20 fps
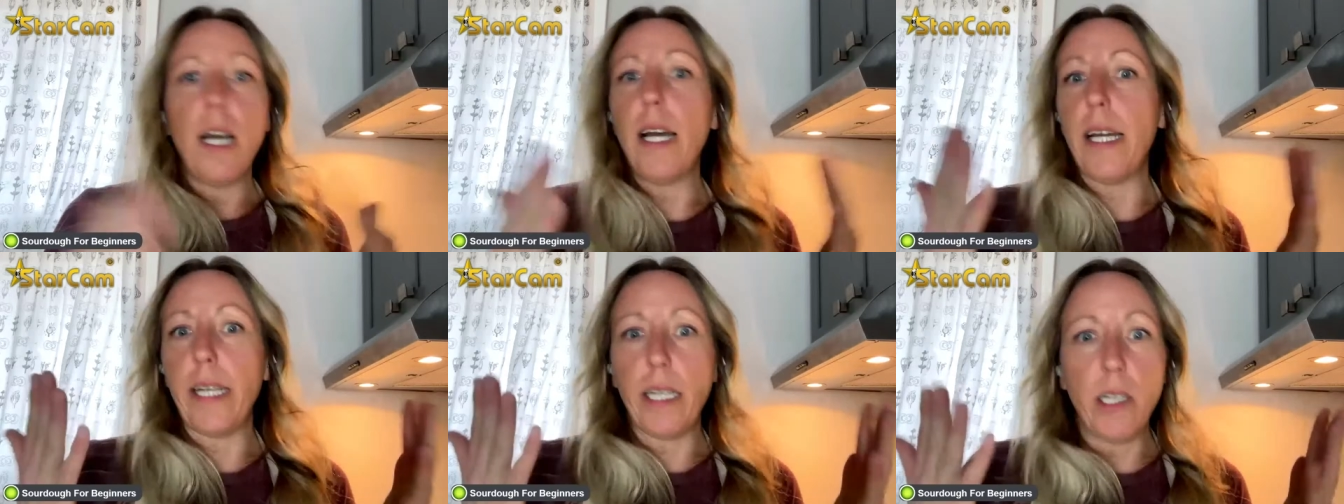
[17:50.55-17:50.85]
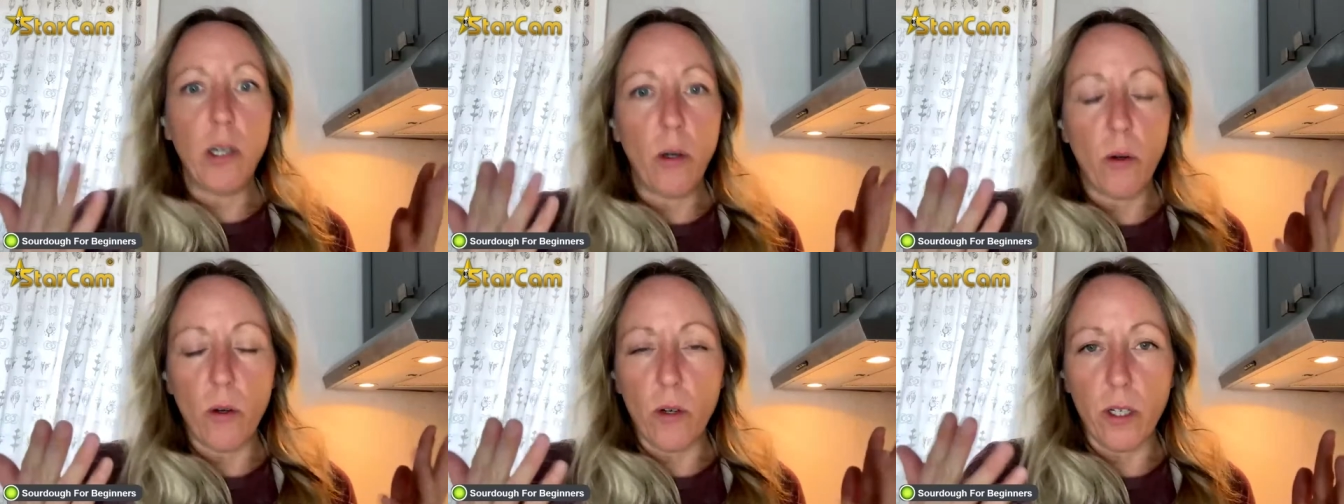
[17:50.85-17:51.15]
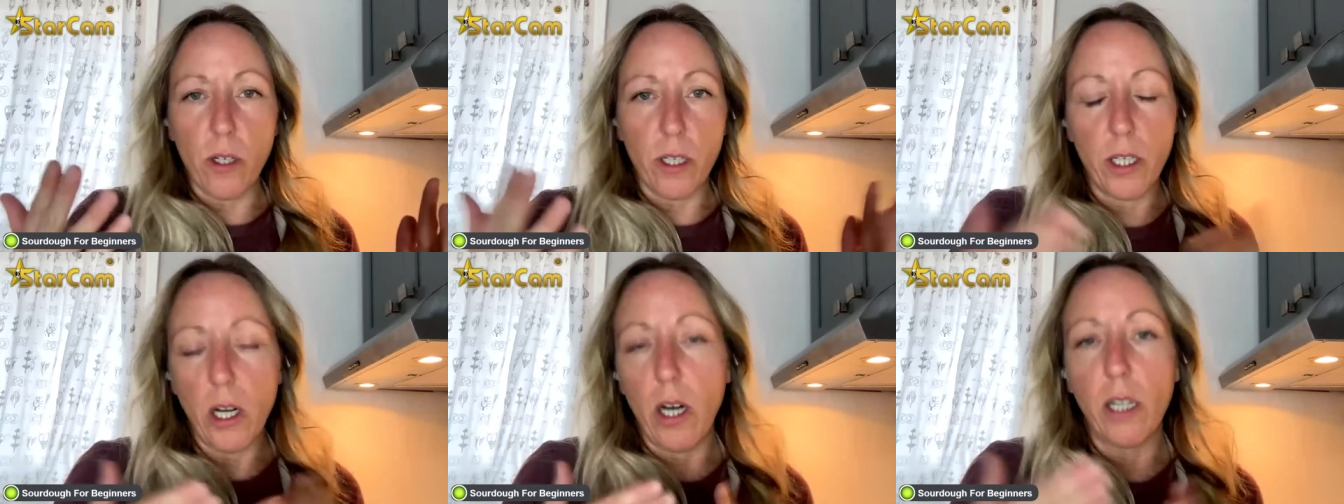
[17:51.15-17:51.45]

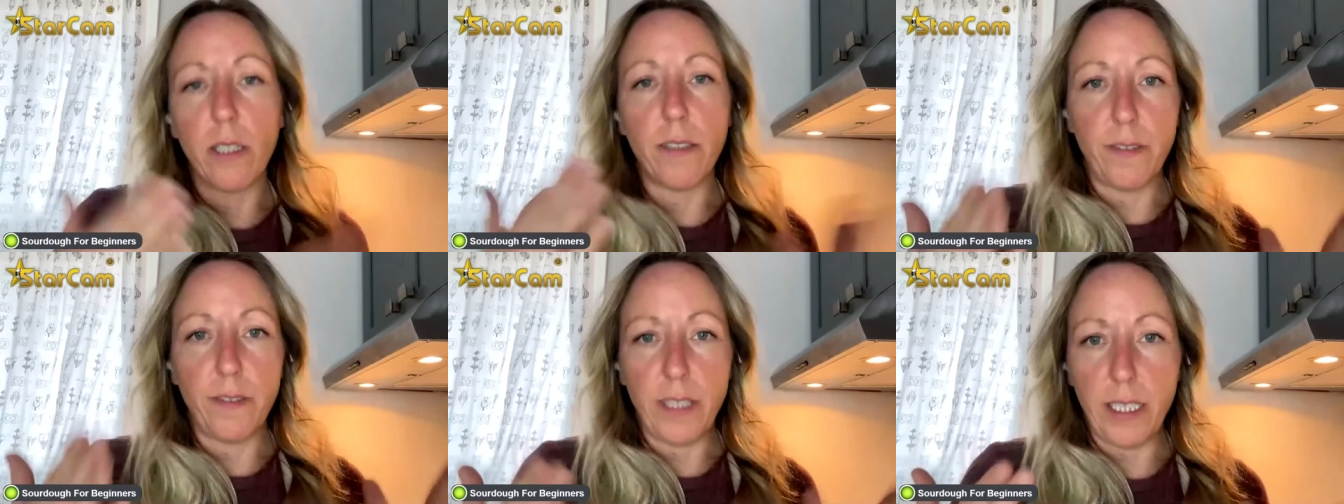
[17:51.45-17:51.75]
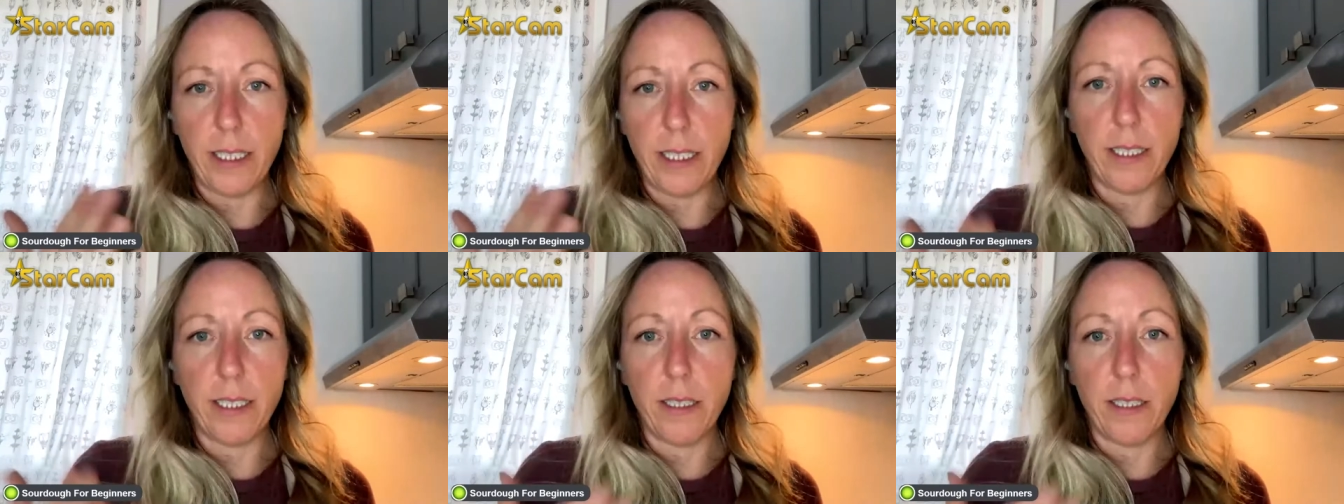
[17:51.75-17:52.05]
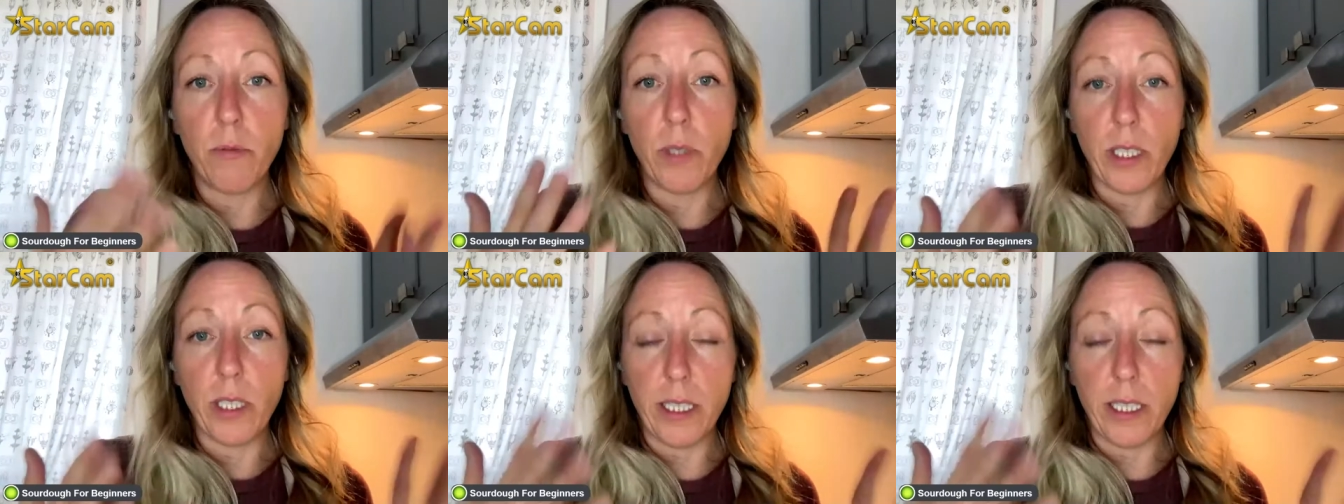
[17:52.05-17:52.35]
all of these
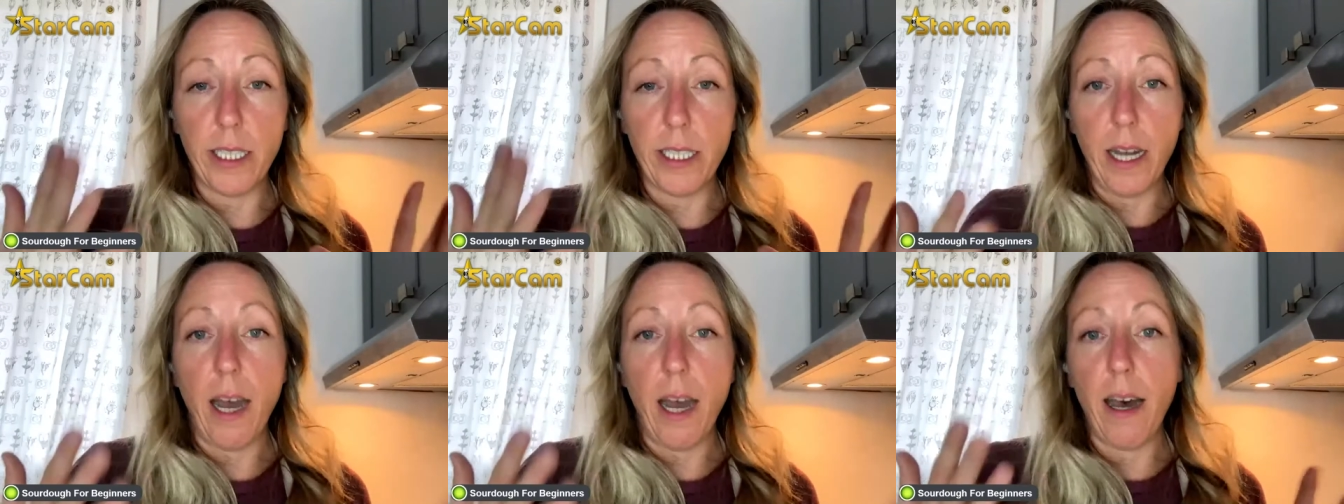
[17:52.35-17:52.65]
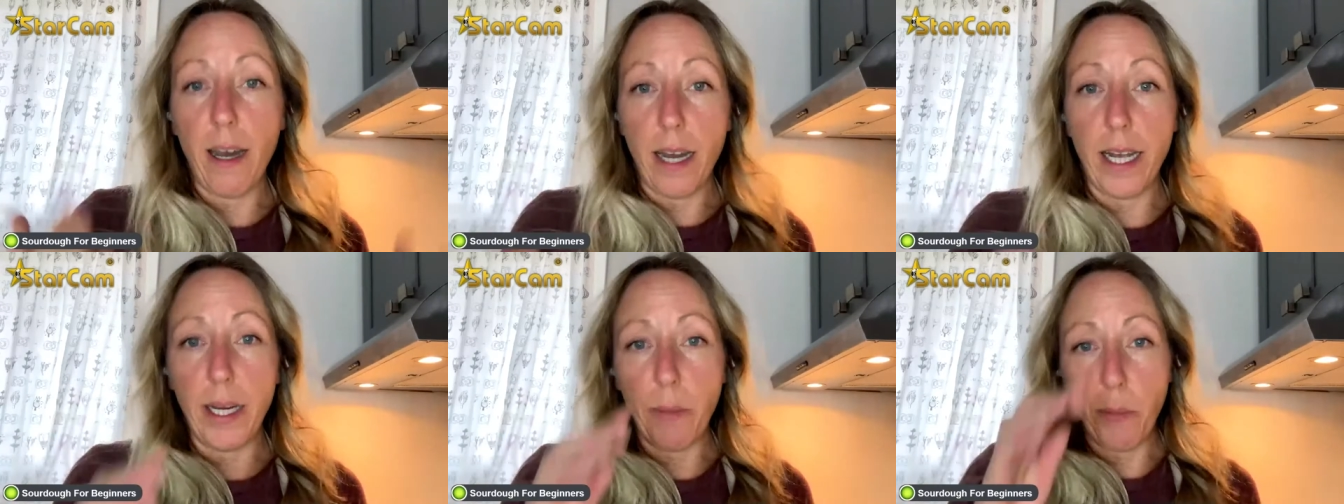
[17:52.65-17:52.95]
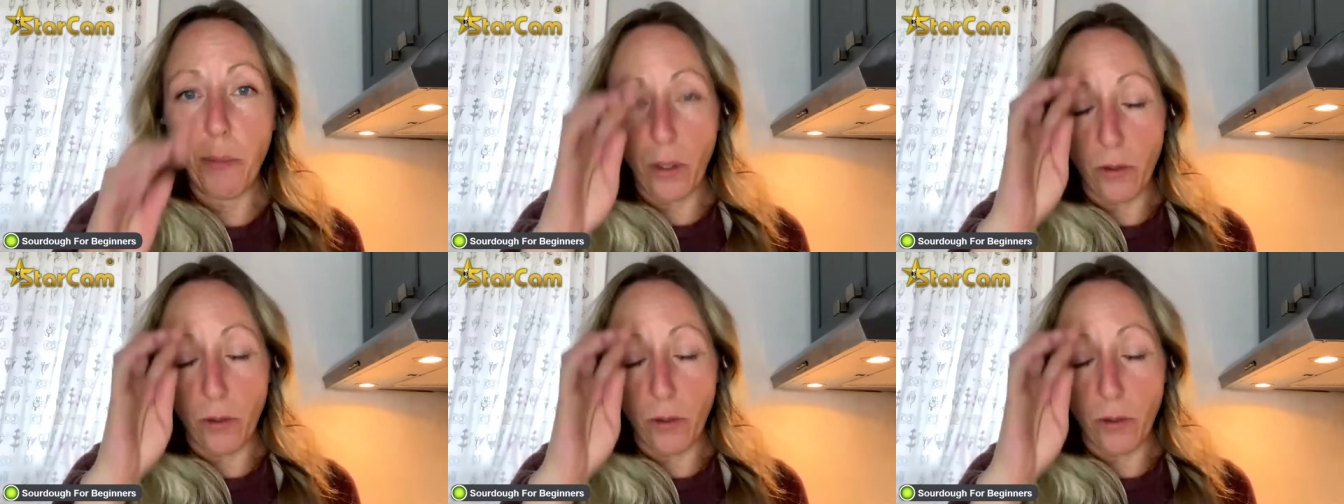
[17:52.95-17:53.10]
really high